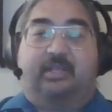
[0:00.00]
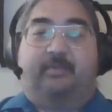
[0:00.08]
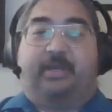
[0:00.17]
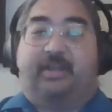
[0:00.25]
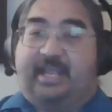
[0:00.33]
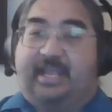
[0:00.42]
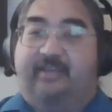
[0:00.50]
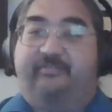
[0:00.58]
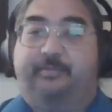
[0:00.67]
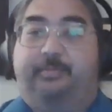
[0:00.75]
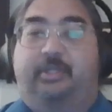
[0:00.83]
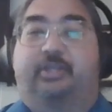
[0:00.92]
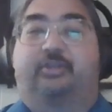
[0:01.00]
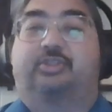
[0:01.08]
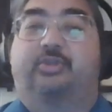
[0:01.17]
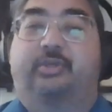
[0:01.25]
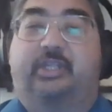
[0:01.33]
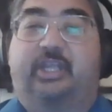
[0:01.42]
about half of the players
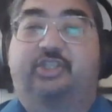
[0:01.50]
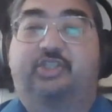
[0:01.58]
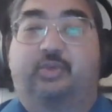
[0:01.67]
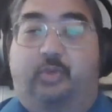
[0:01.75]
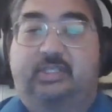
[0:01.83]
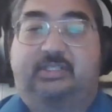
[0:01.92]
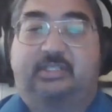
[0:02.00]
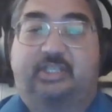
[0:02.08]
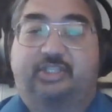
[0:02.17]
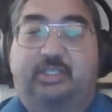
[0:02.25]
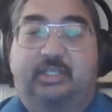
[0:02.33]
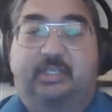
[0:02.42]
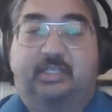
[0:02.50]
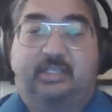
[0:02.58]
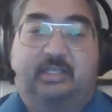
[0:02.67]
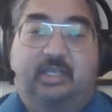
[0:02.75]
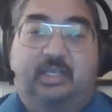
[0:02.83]
to engage in one session, and then